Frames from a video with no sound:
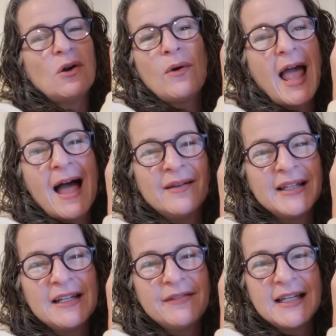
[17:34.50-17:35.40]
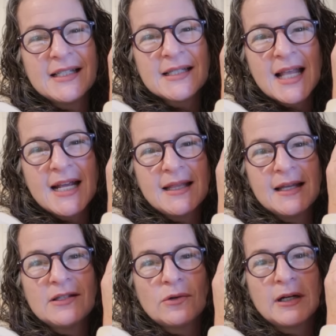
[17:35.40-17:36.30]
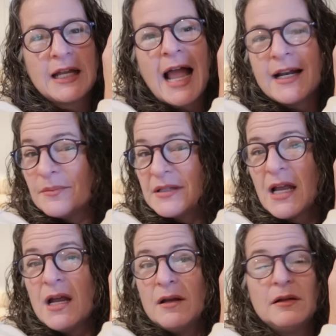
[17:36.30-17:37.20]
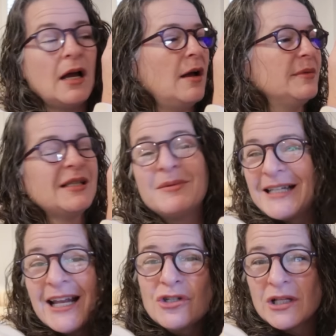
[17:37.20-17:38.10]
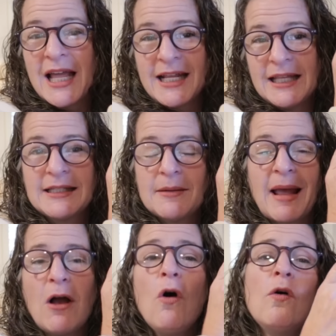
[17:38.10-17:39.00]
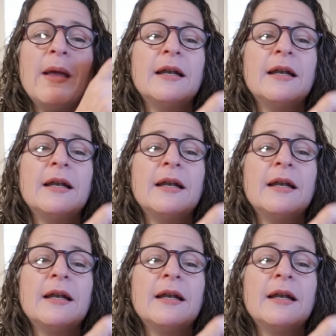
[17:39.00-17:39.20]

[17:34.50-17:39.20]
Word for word: don't have any vases like this or any items um, substantial like this in my home.